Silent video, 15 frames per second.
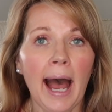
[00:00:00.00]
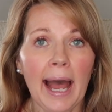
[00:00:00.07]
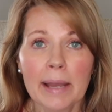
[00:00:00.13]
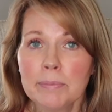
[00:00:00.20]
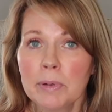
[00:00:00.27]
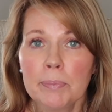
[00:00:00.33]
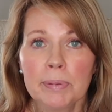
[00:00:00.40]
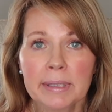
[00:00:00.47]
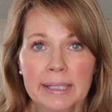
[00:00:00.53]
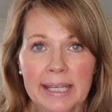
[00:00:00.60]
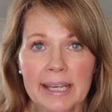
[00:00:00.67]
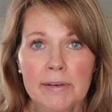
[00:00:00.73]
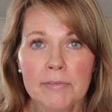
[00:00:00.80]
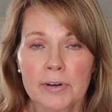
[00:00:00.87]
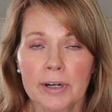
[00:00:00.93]
I'm a
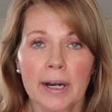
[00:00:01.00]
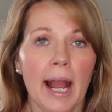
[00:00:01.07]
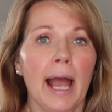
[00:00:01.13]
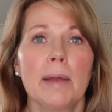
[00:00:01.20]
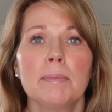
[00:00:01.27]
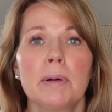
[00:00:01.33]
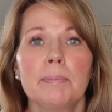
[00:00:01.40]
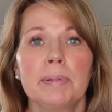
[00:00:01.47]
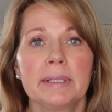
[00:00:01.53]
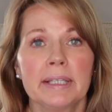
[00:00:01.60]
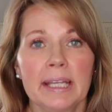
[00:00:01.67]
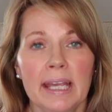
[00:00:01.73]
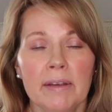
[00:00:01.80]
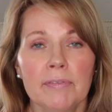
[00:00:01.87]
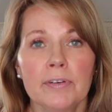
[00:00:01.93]
believer. I'm a
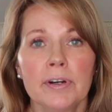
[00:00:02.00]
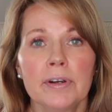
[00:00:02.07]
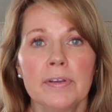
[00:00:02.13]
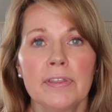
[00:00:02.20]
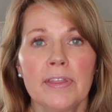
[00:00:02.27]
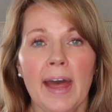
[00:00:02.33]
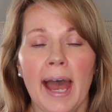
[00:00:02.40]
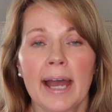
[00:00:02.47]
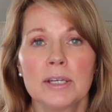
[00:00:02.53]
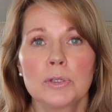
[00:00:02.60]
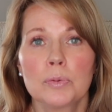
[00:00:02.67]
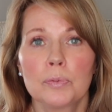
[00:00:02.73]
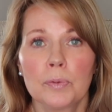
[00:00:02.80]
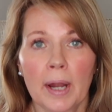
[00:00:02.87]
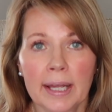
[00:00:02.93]
believer that
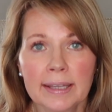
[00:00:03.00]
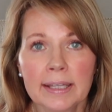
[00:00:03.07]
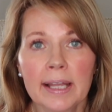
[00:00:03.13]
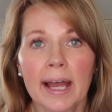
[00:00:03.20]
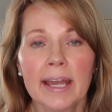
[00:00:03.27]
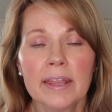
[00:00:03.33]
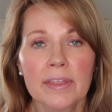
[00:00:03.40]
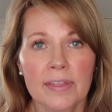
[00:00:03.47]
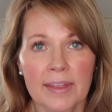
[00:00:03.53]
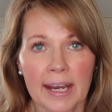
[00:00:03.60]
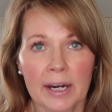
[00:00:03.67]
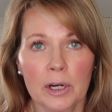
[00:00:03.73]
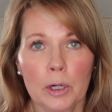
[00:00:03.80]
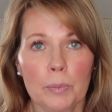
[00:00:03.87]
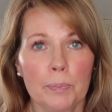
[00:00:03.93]
red light
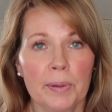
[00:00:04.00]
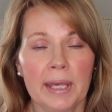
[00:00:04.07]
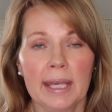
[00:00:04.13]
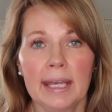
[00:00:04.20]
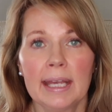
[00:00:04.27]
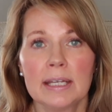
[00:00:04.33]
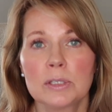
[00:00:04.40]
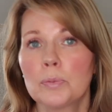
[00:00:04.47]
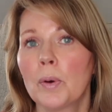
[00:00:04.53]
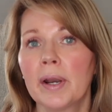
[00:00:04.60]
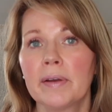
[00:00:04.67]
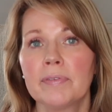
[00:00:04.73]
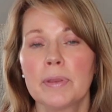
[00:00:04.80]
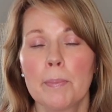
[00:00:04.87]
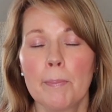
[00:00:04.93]
therapy is one
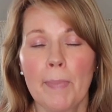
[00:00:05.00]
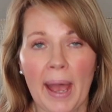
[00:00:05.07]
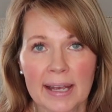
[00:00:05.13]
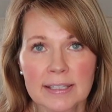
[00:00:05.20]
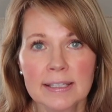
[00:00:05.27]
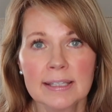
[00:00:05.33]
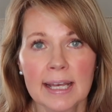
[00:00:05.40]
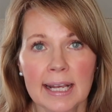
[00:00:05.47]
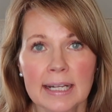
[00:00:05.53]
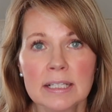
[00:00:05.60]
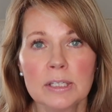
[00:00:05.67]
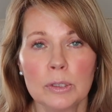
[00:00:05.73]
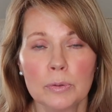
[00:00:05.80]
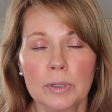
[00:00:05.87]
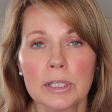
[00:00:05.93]
of the best
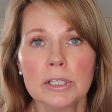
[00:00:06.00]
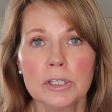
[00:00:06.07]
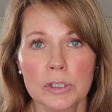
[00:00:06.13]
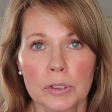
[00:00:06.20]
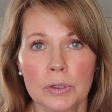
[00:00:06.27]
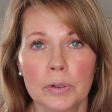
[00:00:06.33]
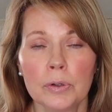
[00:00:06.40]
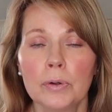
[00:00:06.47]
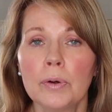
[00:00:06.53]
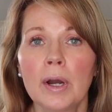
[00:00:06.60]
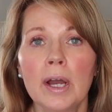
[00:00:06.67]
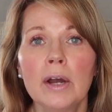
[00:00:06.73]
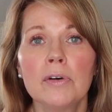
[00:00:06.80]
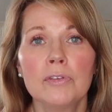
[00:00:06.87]
things you can do